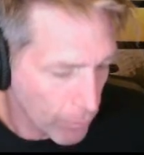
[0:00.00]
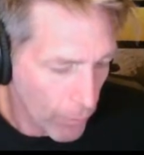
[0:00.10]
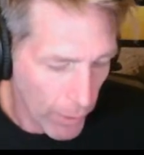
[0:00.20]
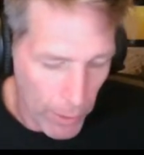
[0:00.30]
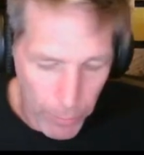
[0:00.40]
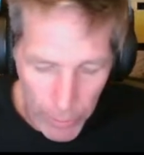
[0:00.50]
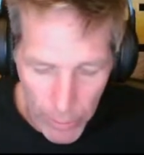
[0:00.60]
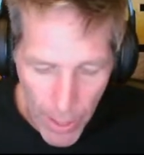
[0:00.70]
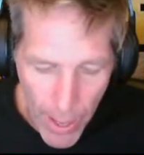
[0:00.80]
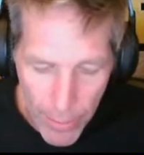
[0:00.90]
keep me
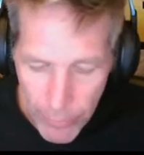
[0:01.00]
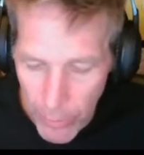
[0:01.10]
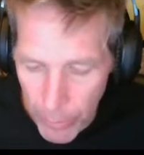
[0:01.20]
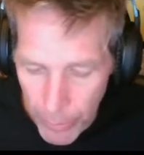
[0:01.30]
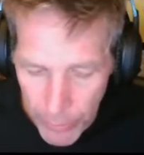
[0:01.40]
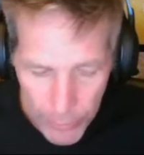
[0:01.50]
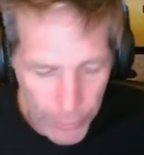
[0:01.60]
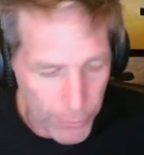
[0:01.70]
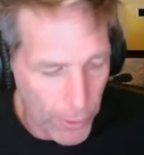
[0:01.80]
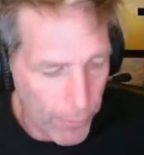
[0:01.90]
alive and I'll build this
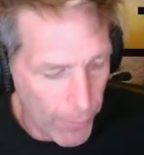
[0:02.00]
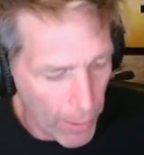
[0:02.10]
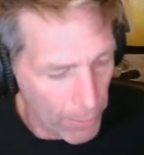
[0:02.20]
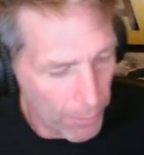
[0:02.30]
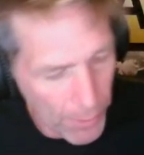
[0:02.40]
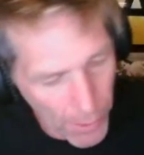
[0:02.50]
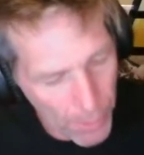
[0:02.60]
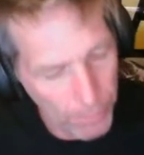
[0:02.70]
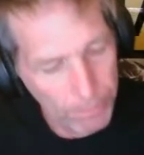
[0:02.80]
stuff out and I'll